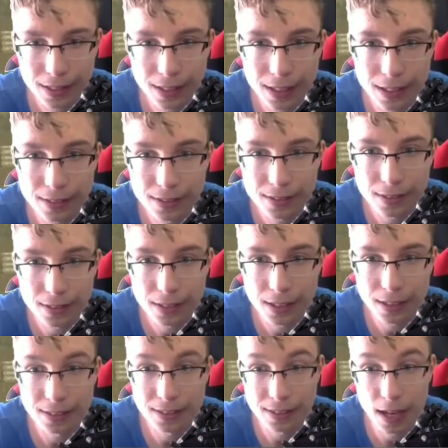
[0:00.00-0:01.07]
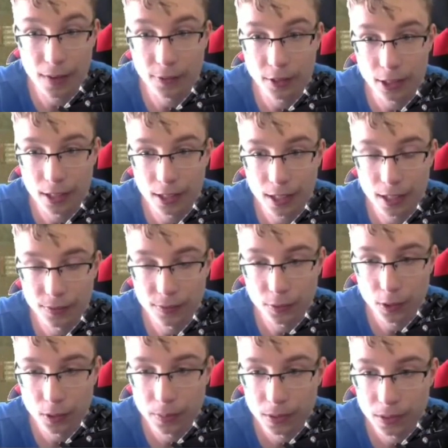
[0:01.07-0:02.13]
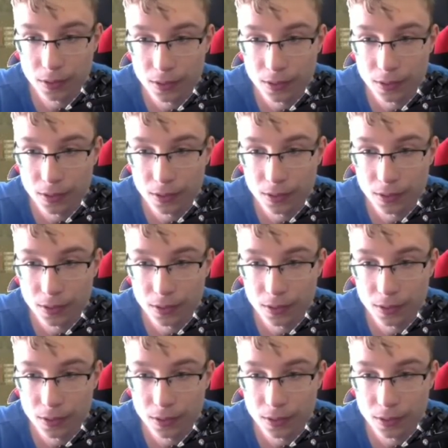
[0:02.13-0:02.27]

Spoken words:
This is definitely Life Orb.